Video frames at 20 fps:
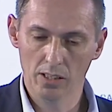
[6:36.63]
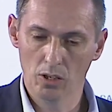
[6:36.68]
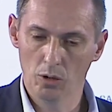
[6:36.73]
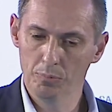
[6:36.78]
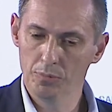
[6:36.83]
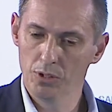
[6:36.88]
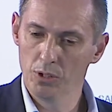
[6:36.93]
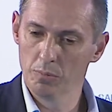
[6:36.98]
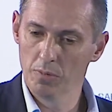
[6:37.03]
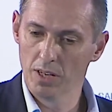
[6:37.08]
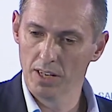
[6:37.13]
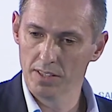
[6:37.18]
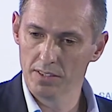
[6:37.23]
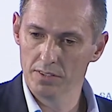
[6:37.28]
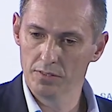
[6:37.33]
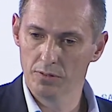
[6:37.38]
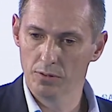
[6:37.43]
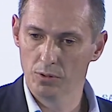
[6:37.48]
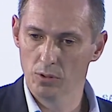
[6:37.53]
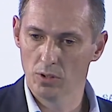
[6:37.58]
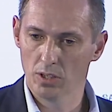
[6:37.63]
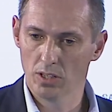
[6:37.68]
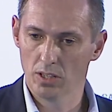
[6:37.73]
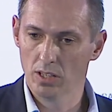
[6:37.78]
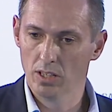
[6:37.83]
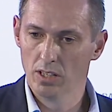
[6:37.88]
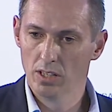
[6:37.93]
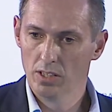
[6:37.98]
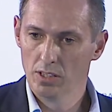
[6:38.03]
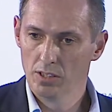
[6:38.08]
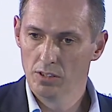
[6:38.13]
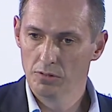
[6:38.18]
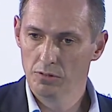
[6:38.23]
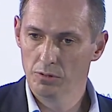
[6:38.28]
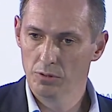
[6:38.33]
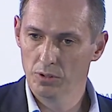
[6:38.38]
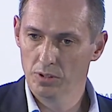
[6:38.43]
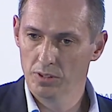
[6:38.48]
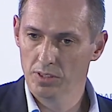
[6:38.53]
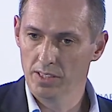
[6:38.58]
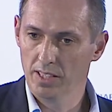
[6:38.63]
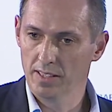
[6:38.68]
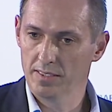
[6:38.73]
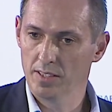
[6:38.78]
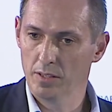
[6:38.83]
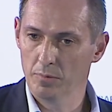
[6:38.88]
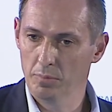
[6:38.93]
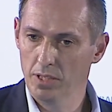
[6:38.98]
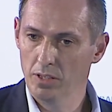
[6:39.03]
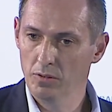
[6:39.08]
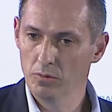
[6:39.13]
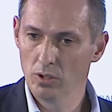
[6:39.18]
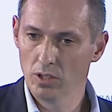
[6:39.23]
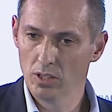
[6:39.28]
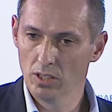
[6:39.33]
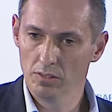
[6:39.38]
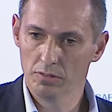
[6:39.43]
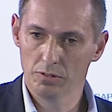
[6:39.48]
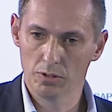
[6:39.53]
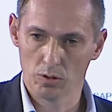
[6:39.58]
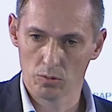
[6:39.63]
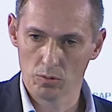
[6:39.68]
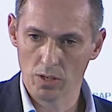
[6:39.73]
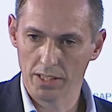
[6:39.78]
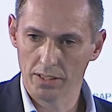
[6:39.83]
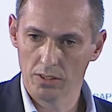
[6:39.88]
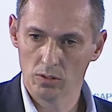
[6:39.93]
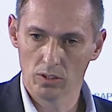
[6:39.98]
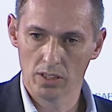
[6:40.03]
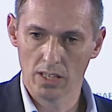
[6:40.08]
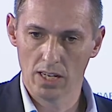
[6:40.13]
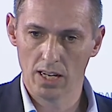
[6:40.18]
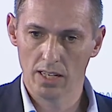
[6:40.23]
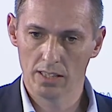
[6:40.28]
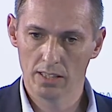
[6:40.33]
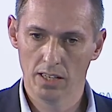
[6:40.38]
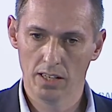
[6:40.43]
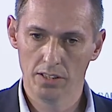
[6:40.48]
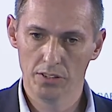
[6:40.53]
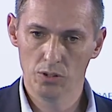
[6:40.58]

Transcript: optimized for the SAP world, for running on HANA,